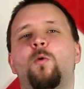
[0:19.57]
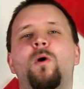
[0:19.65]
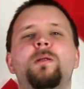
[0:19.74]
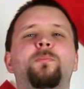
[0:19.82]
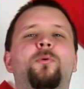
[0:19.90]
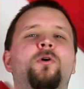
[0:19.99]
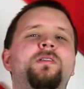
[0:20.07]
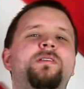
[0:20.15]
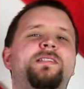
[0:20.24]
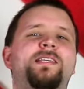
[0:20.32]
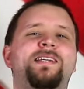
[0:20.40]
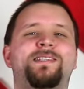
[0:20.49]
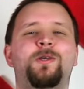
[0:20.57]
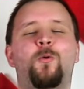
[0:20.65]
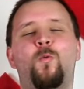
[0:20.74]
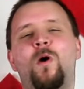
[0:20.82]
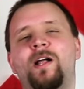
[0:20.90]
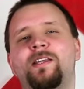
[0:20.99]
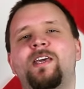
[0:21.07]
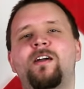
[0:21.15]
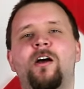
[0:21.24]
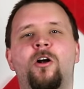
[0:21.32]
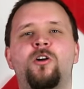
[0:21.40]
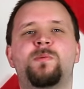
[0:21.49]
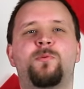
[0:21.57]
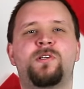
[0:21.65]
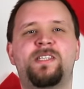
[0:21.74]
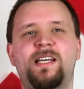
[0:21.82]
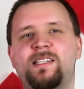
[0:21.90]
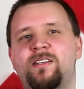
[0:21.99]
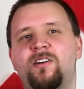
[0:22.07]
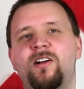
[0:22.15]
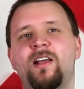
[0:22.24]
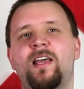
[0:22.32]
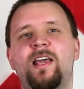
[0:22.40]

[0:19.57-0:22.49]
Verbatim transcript: 1.61GHz processor,